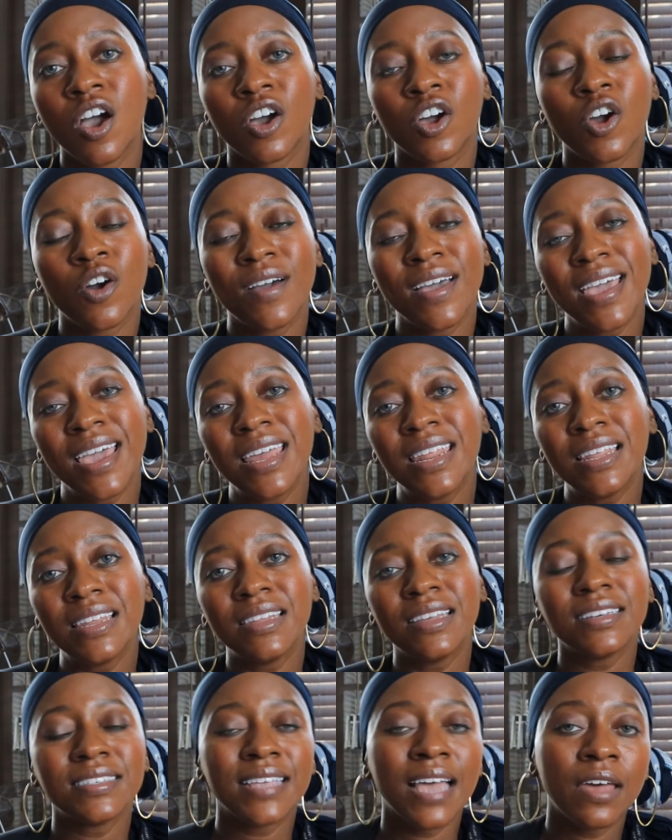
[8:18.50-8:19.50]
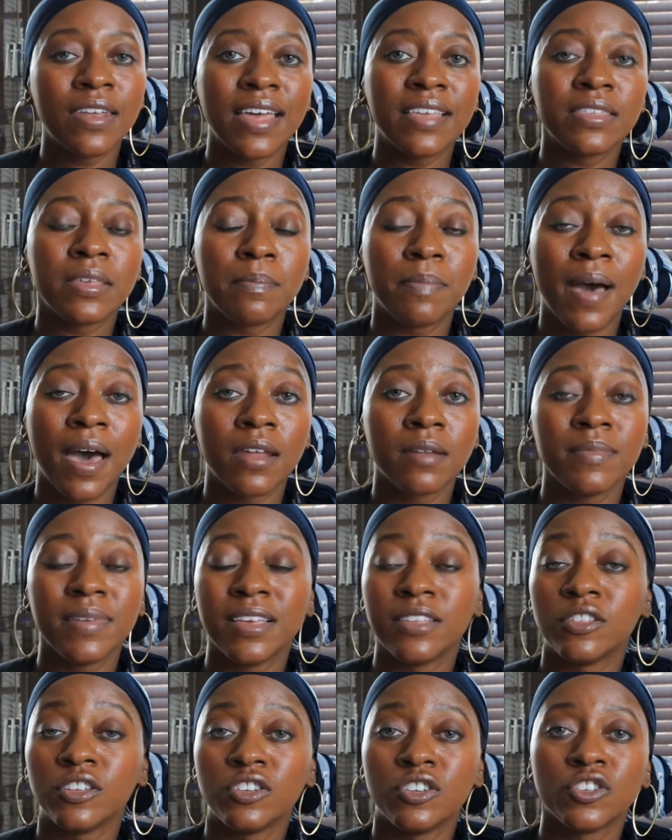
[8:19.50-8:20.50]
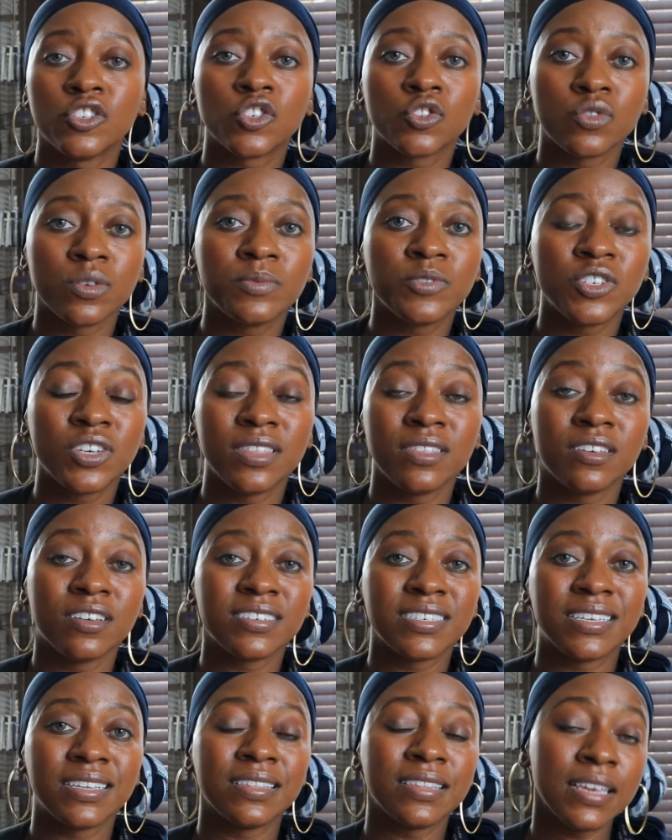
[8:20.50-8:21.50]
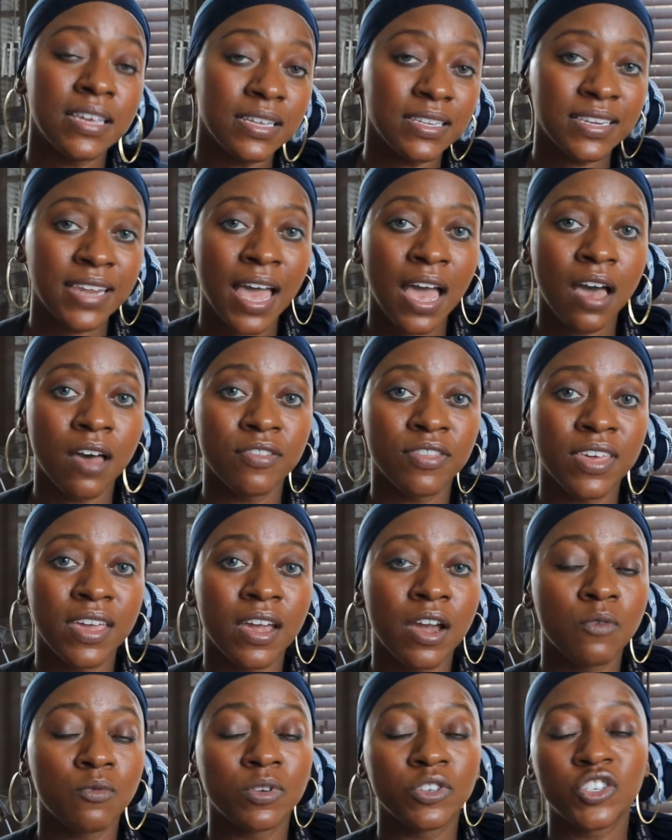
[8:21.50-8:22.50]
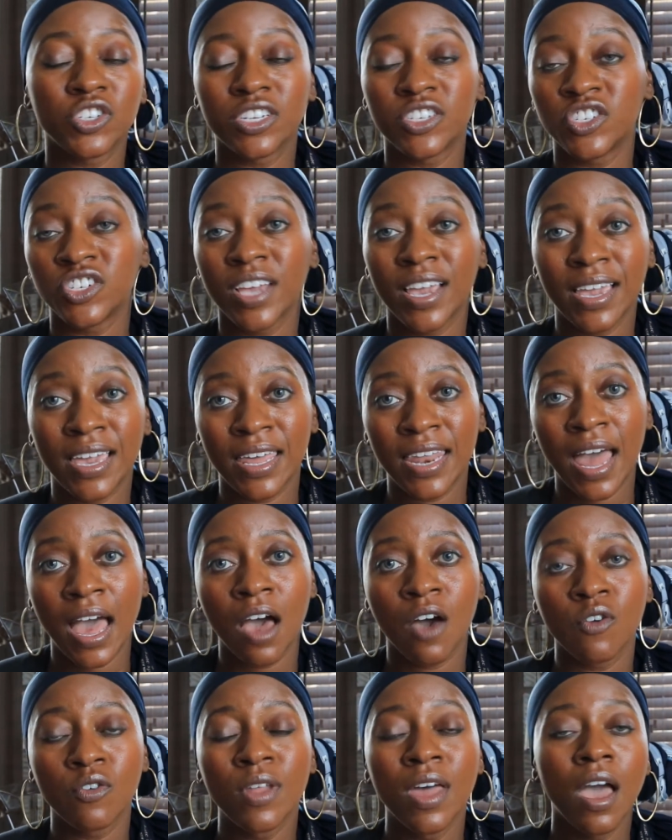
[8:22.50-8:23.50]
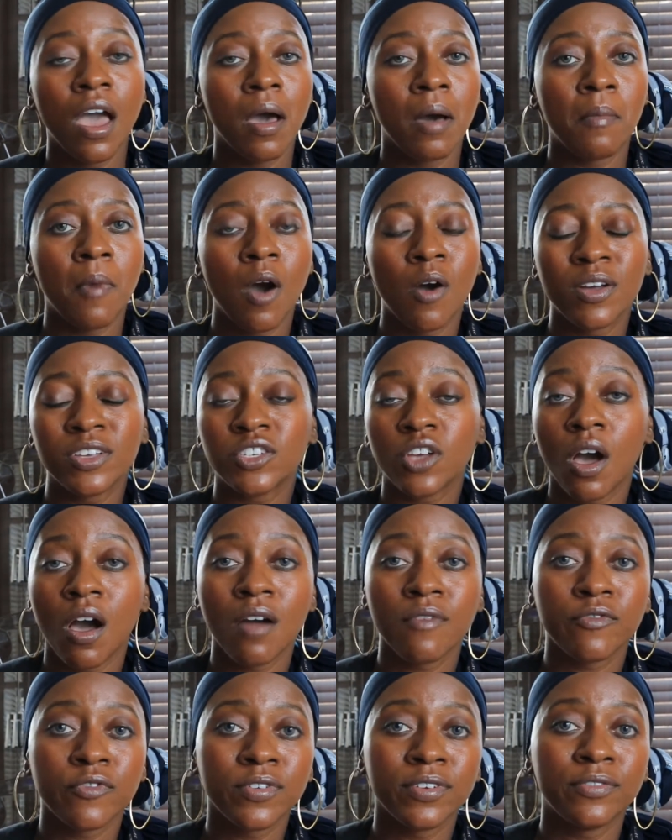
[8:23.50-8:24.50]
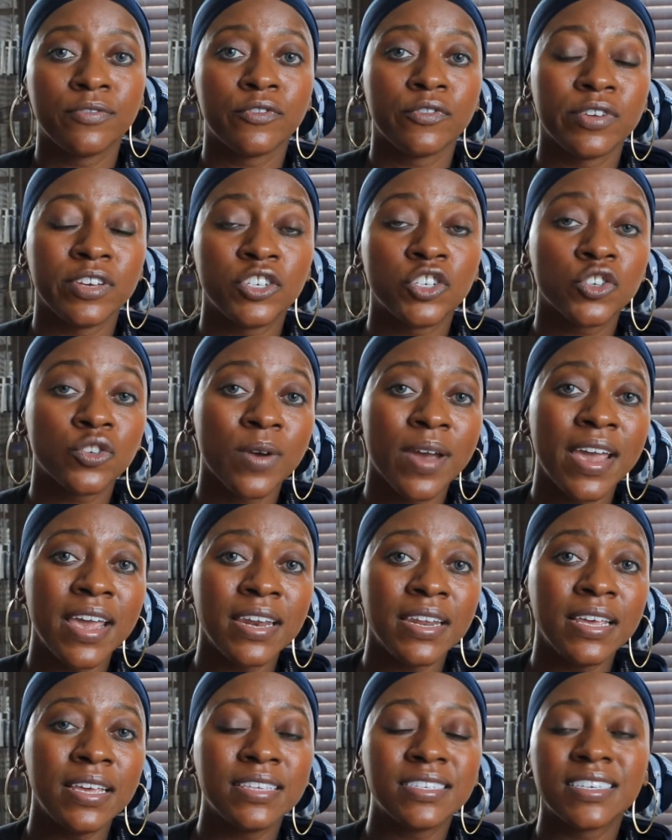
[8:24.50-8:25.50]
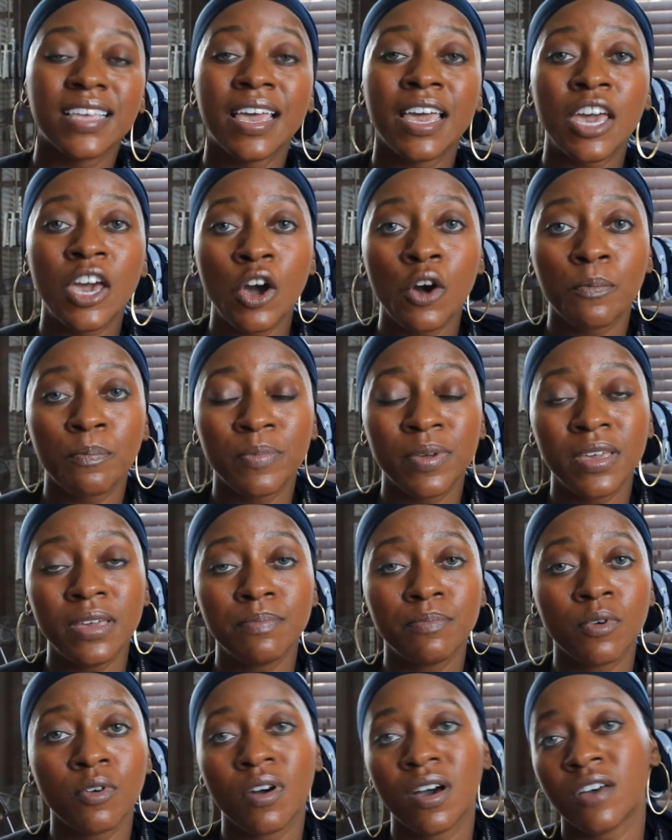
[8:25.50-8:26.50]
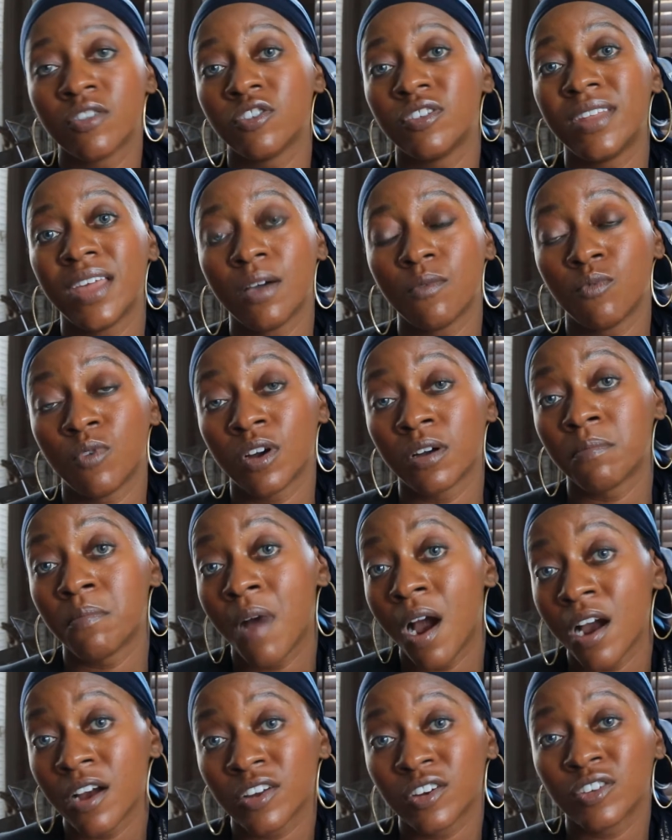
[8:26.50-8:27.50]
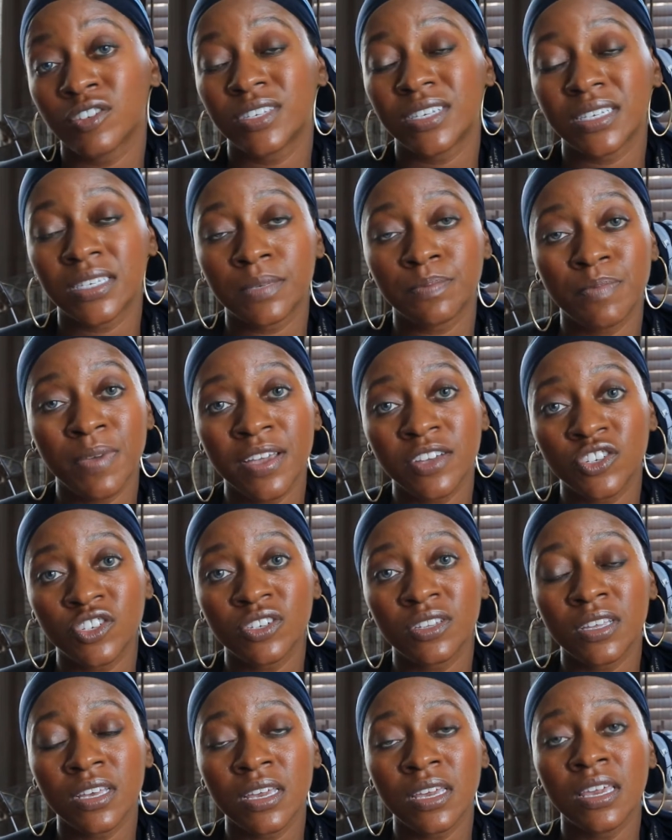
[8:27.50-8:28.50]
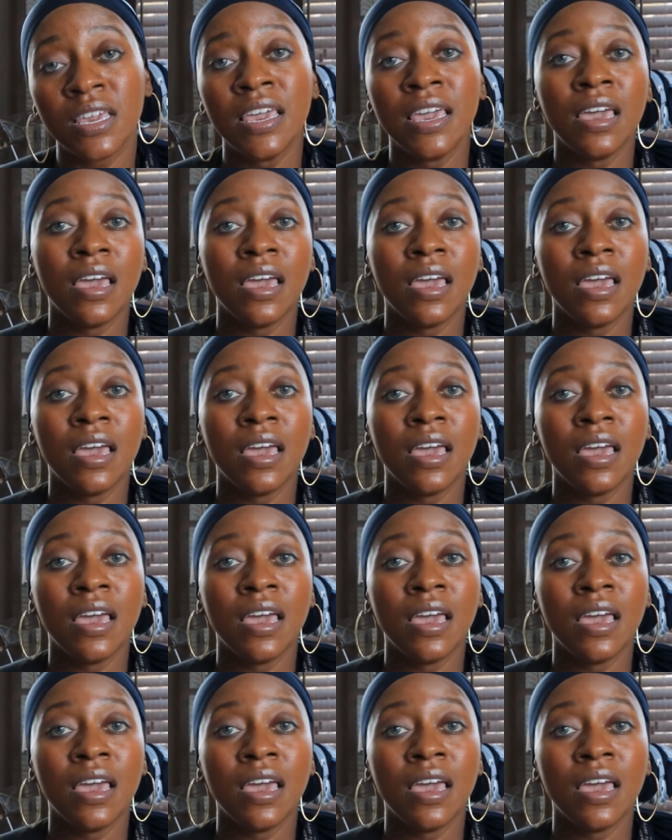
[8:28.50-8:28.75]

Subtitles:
go ahead and look down at the bottom in the description. There's a link down there. I want you to check it out. I'm always offering free training to help people, other network marketers especially,